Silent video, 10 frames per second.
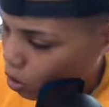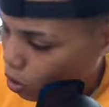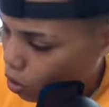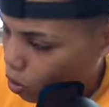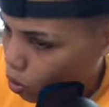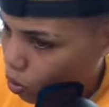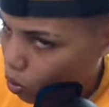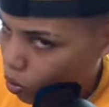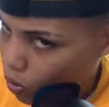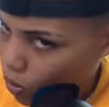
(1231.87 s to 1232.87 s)

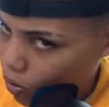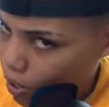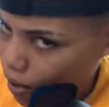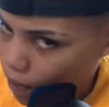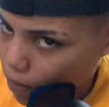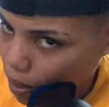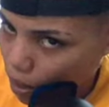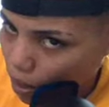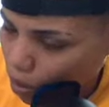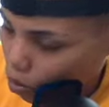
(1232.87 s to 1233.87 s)
So they're not
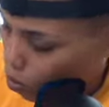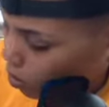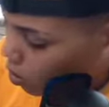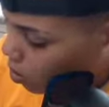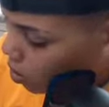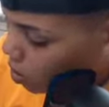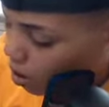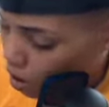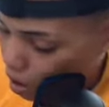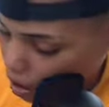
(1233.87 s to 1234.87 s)
planning on working on
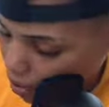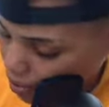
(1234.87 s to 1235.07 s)
anything and